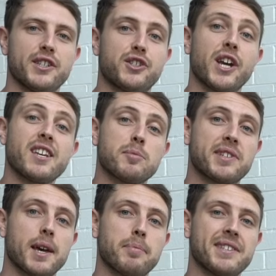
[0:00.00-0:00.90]
Jacob
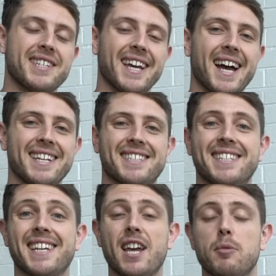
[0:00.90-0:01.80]
Skeppis here, and
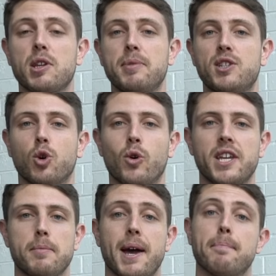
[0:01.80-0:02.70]
today I'm going to be
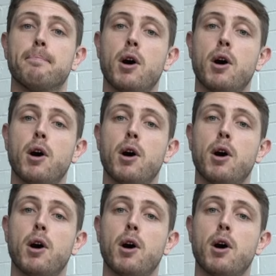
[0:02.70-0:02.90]
talking about